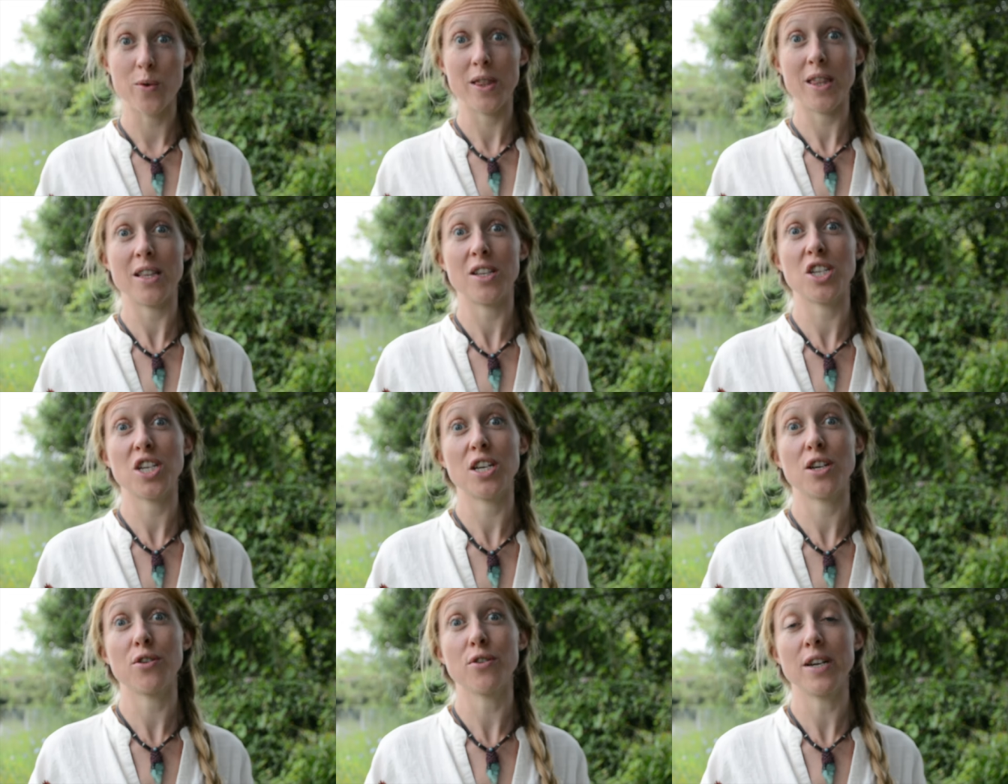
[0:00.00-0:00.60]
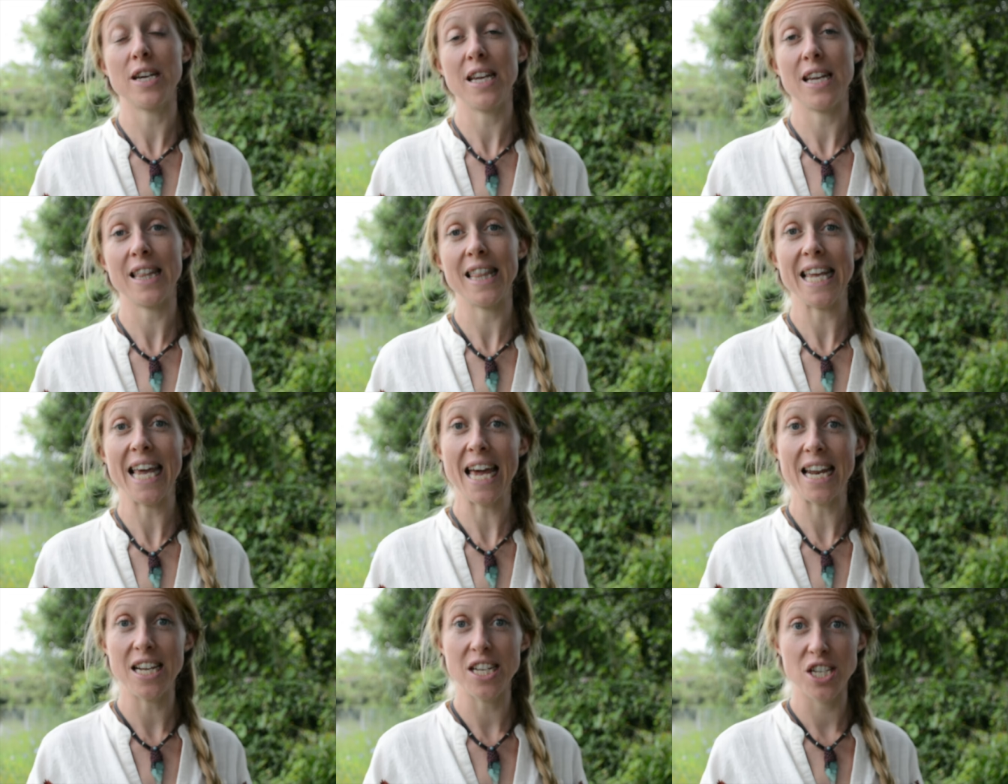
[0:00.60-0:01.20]
with chicory and
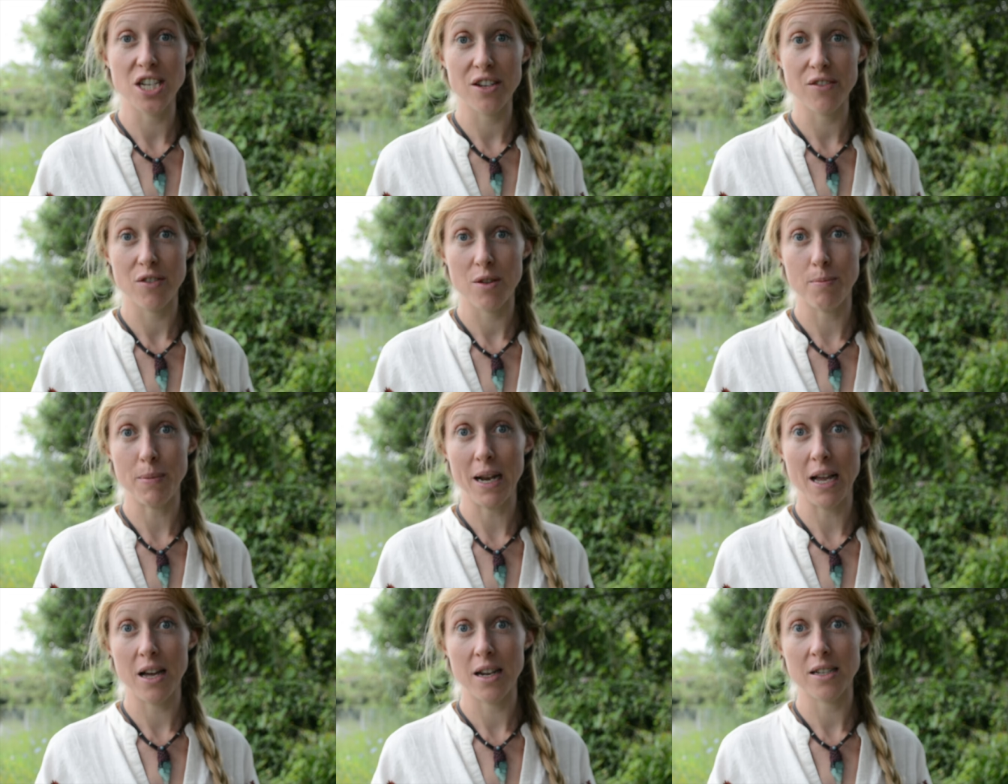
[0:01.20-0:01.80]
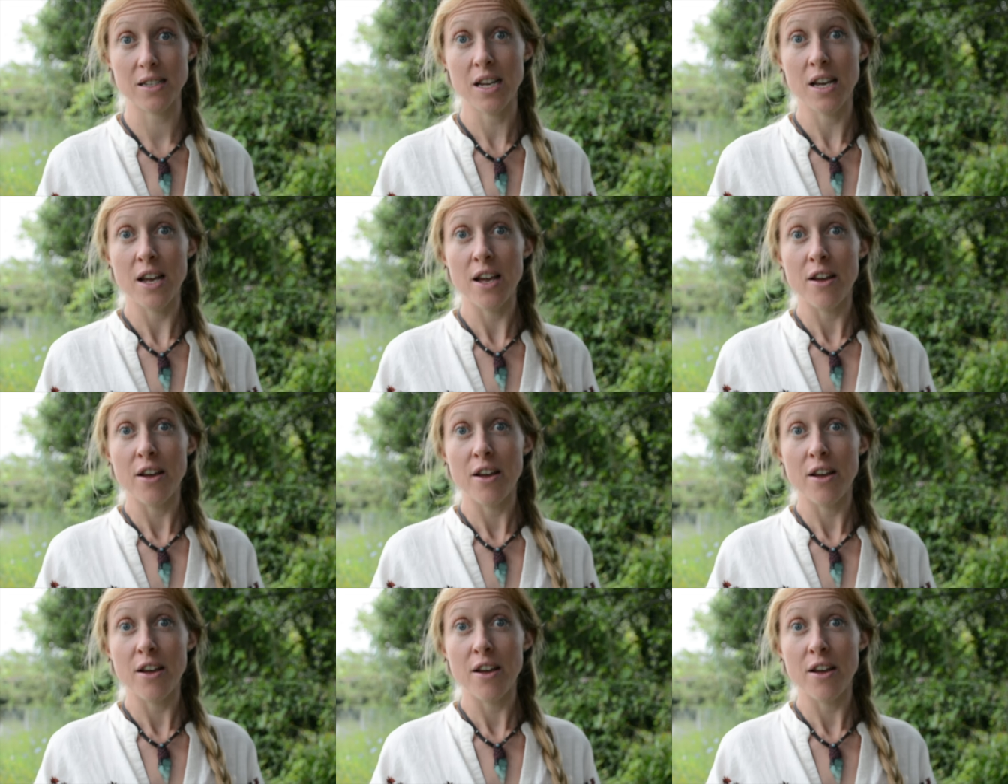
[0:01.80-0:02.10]
the energy of the plant,